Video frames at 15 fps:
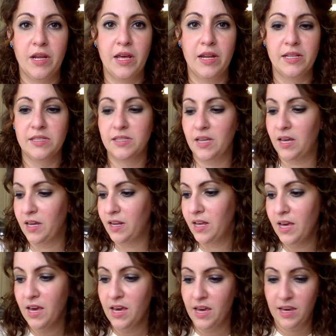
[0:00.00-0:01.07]
And it said
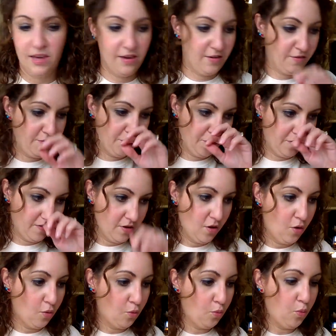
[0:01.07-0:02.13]
if
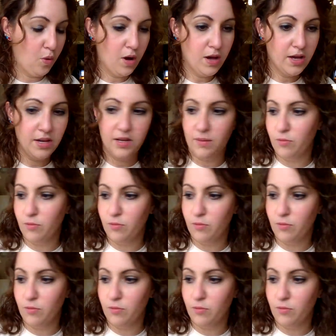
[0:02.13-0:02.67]
one,